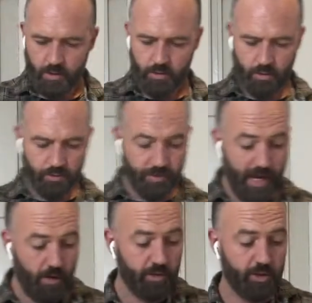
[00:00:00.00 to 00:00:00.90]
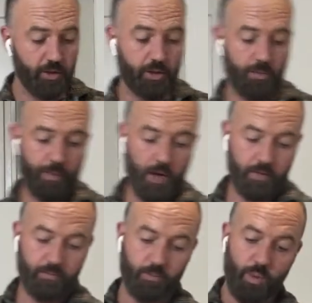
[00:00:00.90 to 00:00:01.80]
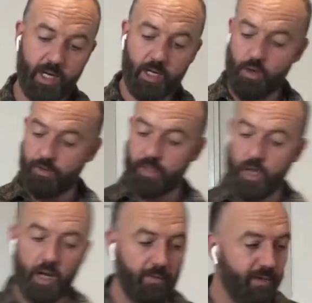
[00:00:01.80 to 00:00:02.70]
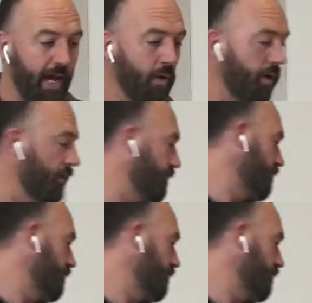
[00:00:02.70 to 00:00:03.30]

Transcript: So now it's just about waiting on the cauliflower